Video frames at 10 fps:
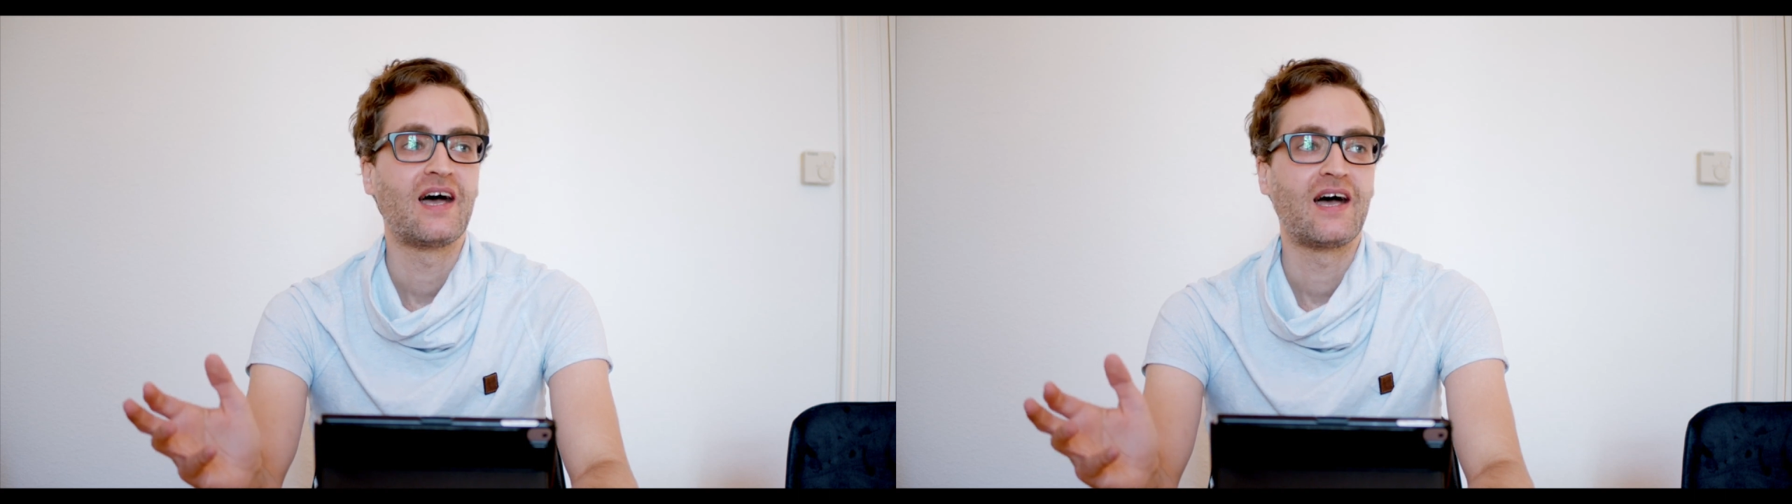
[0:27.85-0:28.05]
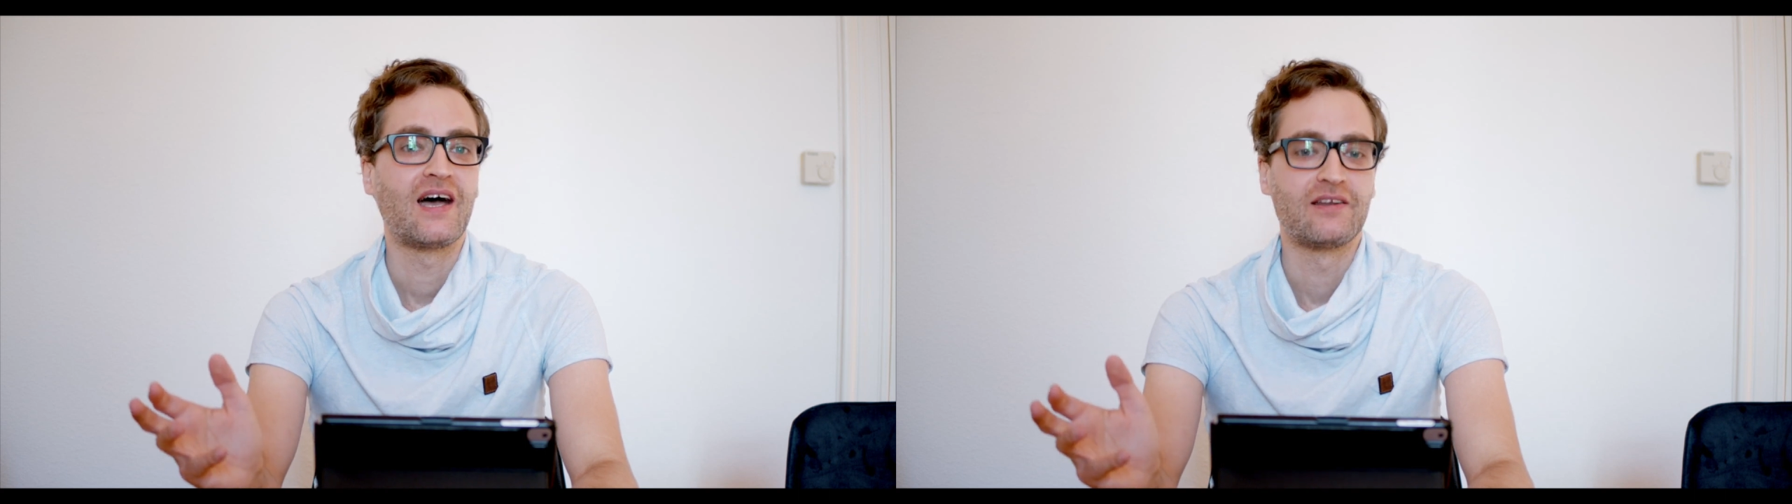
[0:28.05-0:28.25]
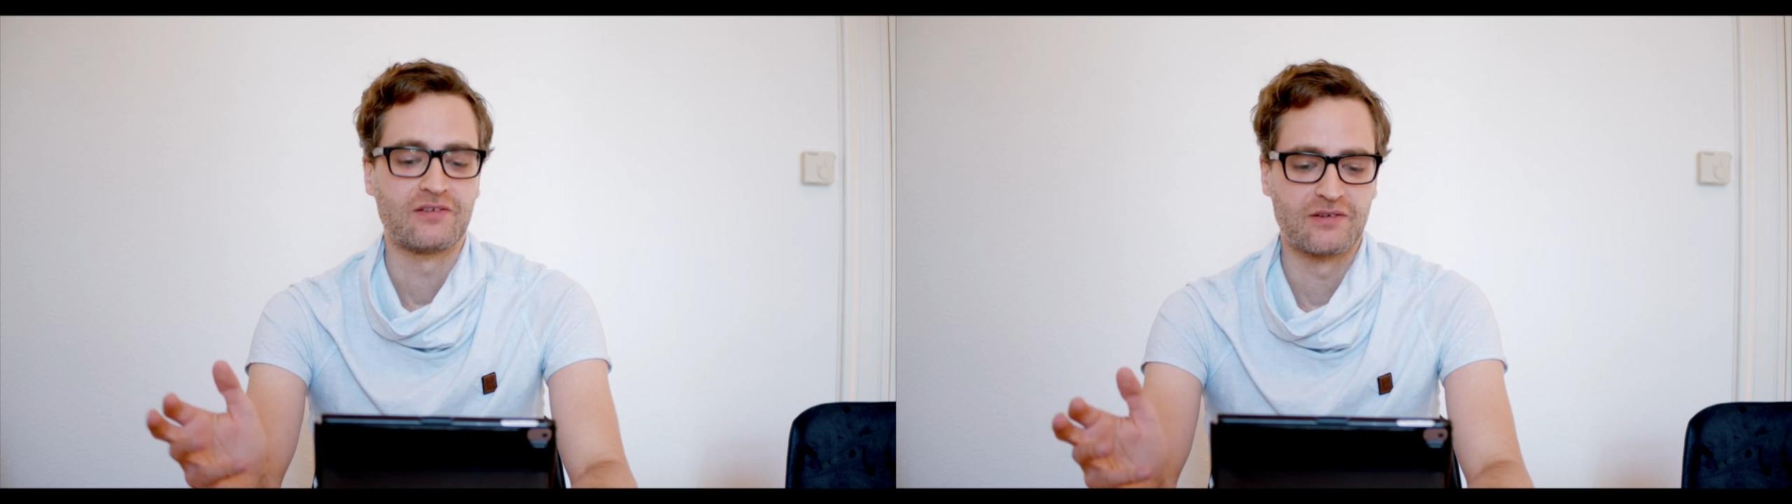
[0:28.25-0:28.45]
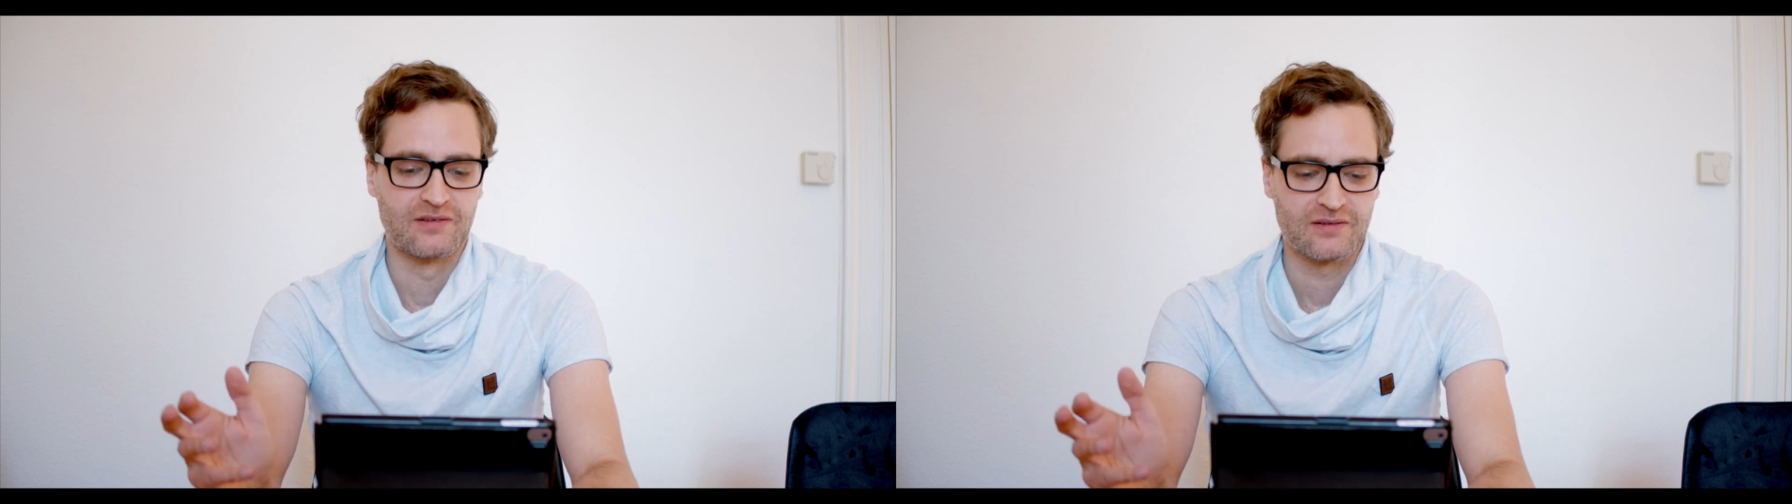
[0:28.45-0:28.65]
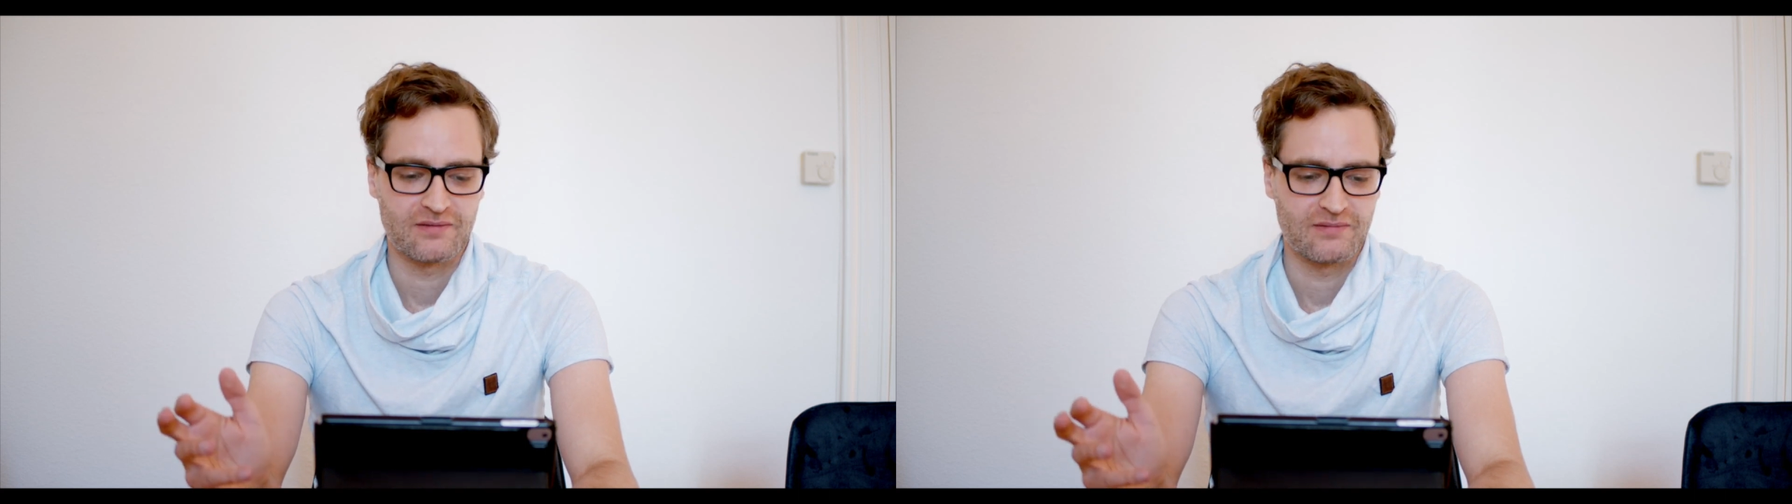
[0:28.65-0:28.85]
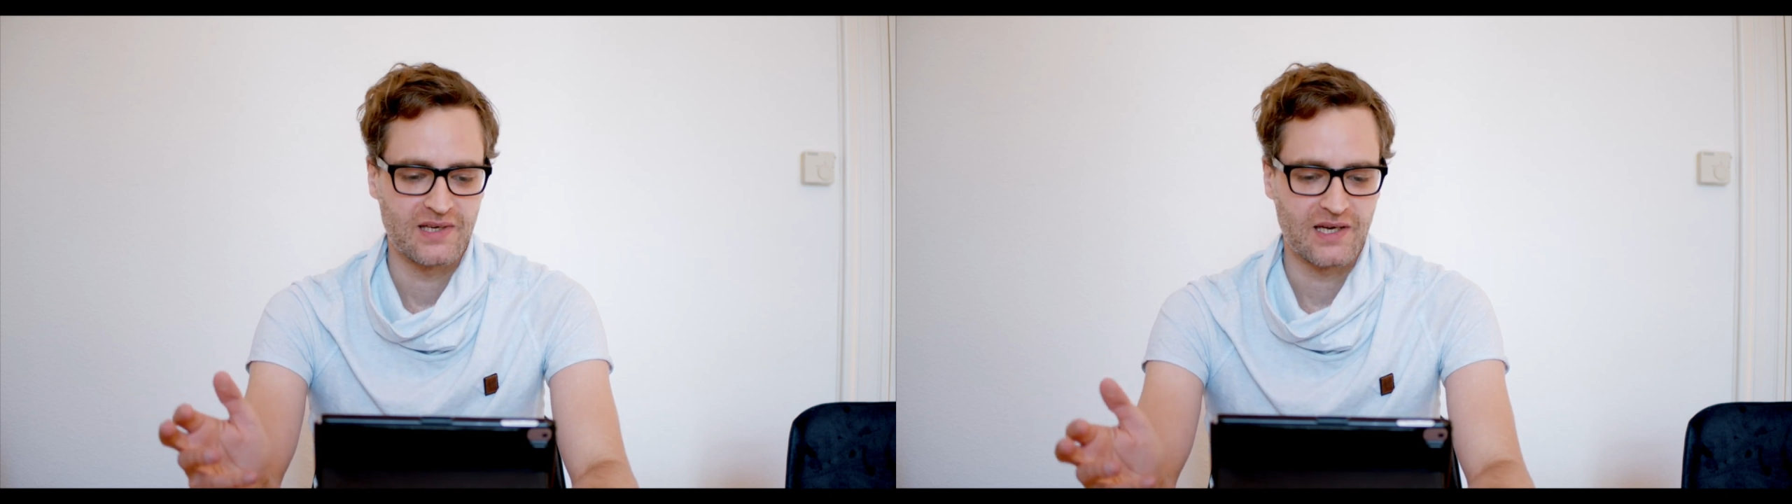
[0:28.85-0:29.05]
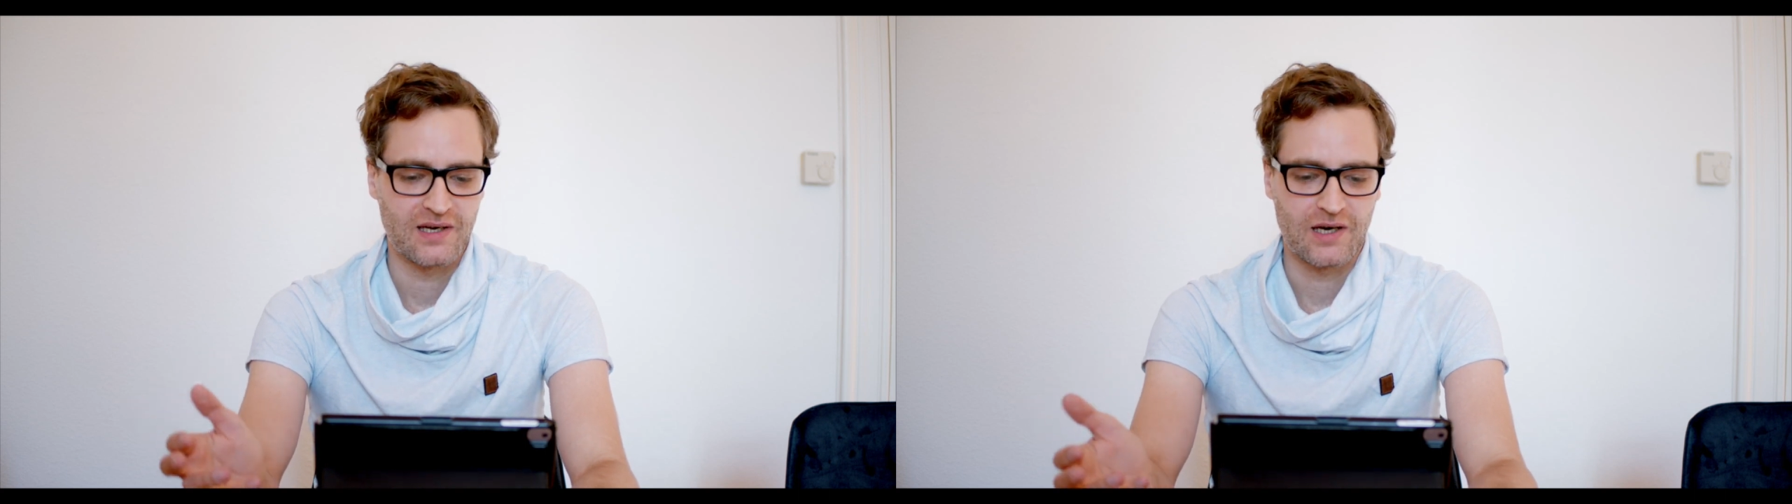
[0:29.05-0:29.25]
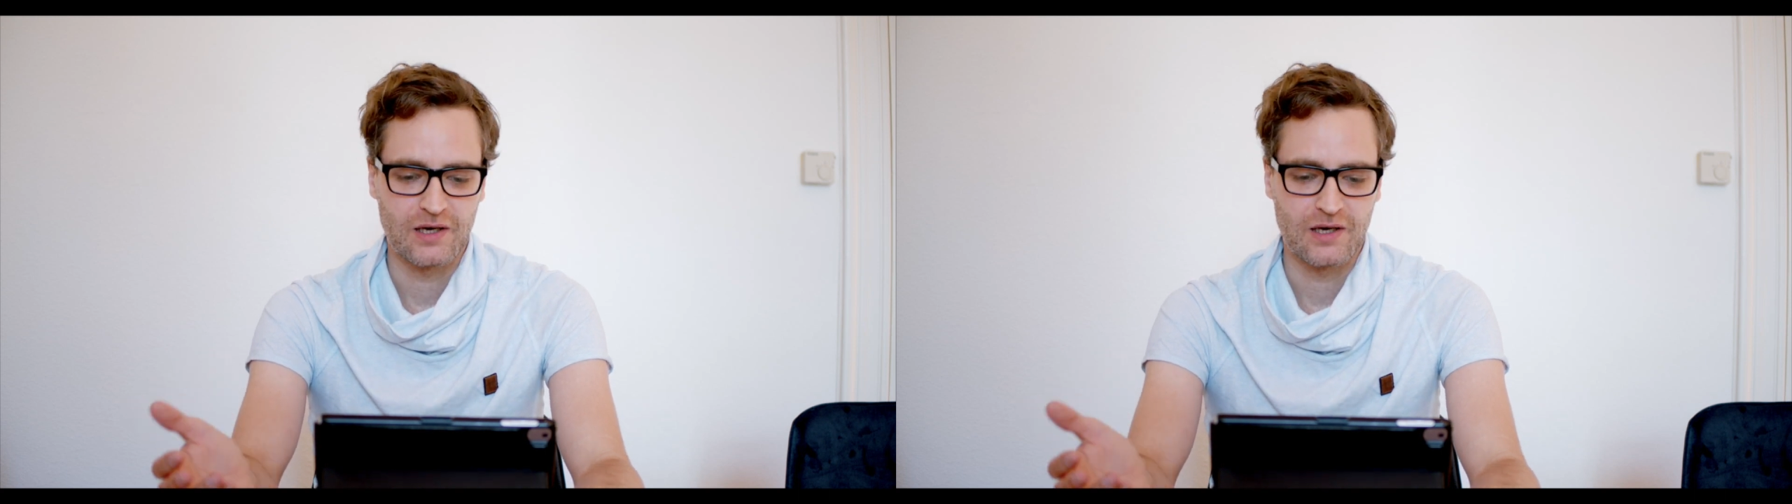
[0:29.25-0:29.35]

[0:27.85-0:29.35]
and yeah,